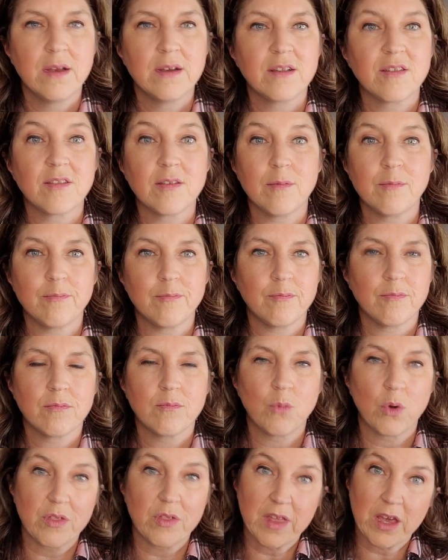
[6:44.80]
some,
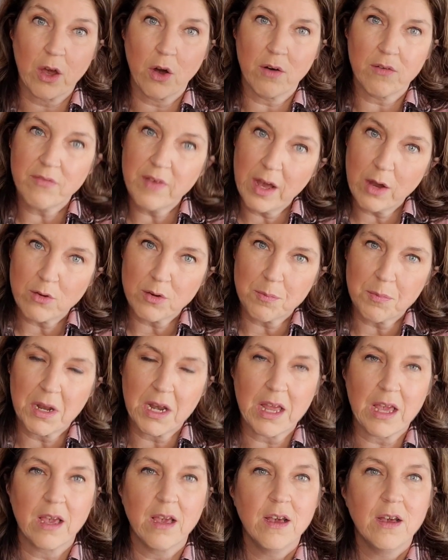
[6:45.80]
what they call found
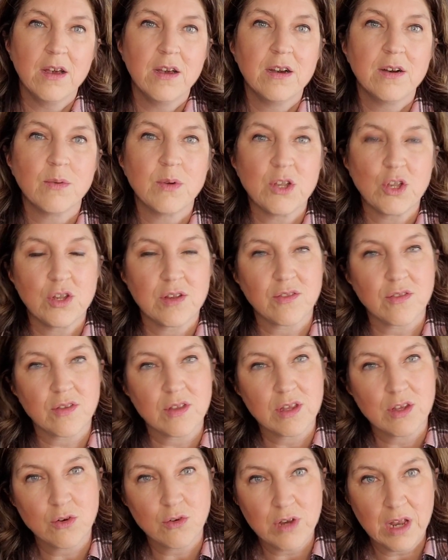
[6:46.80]
money, which is
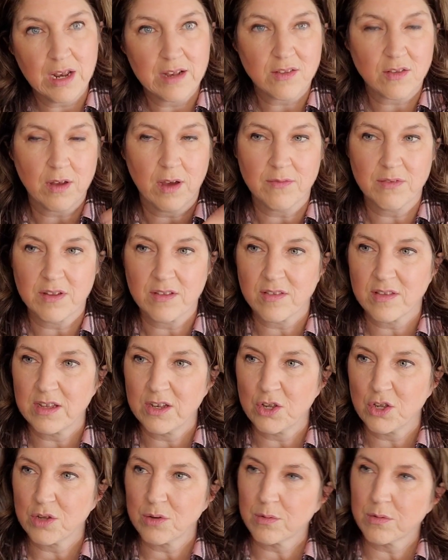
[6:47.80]
your dentist office
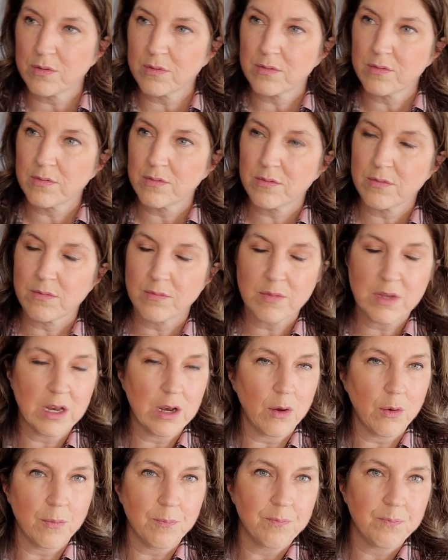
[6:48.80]
sends you,
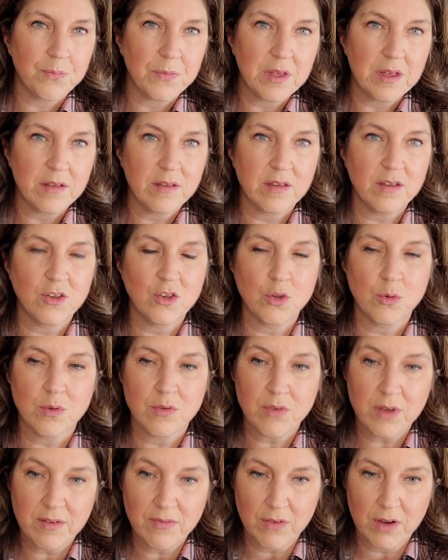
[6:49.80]
sends you a
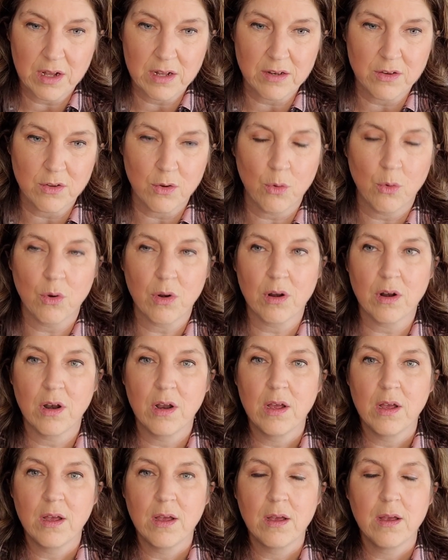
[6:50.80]
refund, or
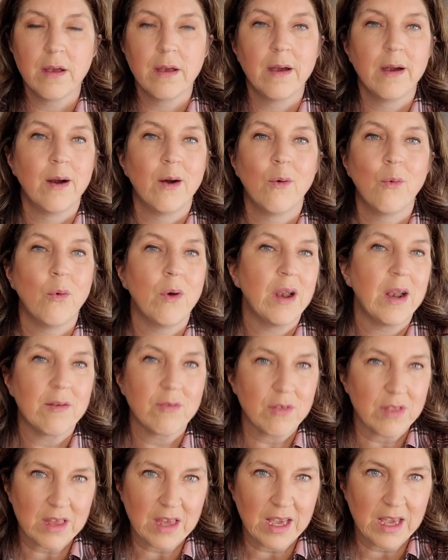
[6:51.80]

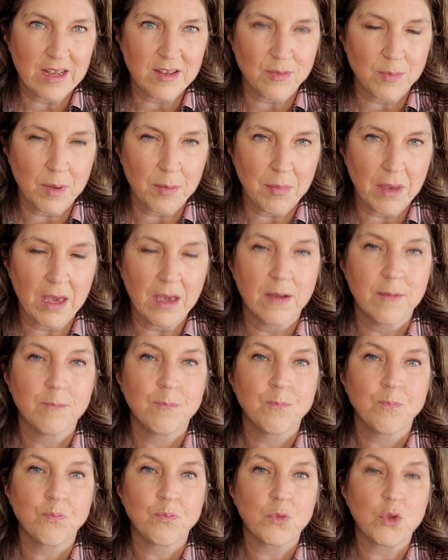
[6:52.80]
whatever the case may be.
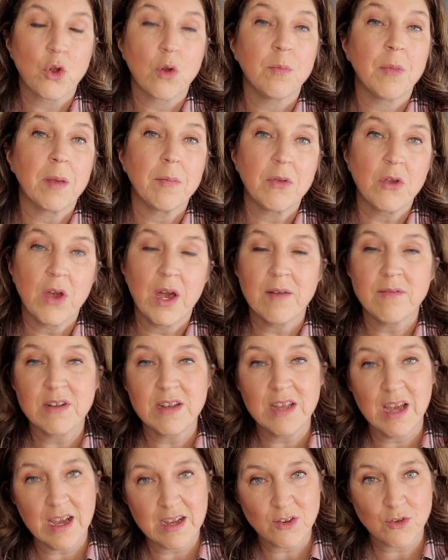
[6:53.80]
Or maybe you have a
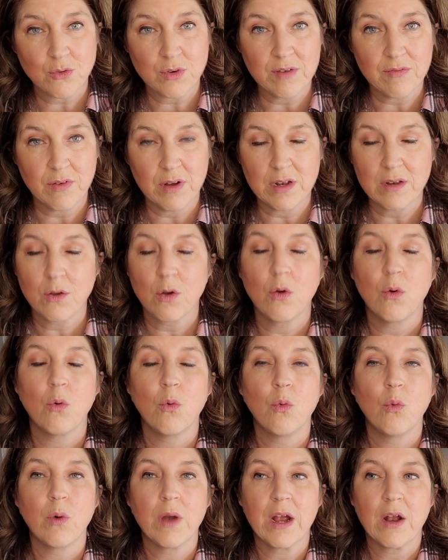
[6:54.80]
tax refund.
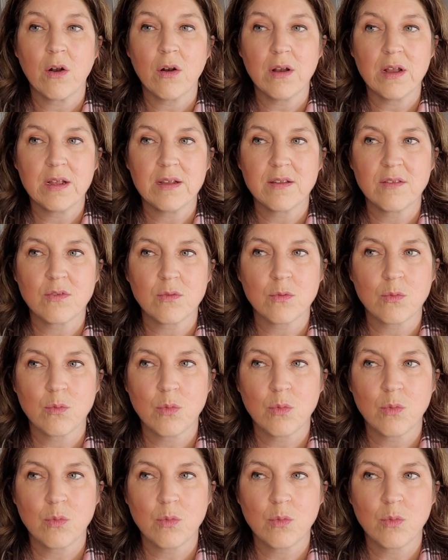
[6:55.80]
Where's